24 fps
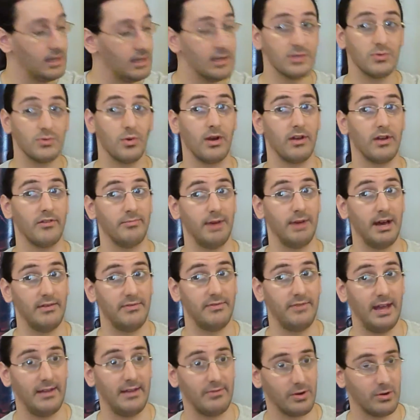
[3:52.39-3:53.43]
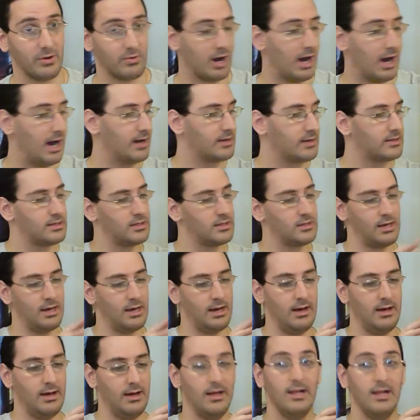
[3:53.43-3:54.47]
is one of my favorite rocks,
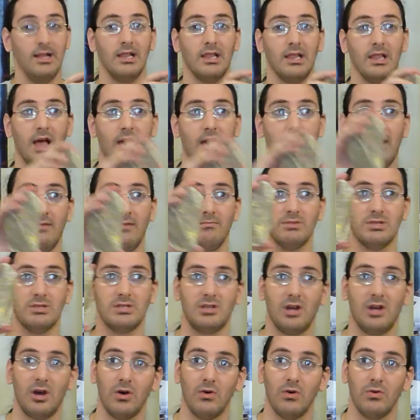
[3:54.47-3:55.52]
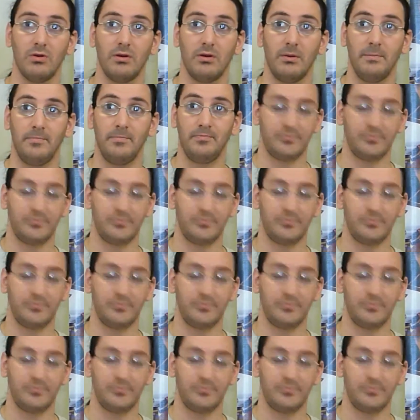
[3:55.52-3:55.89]
limestone.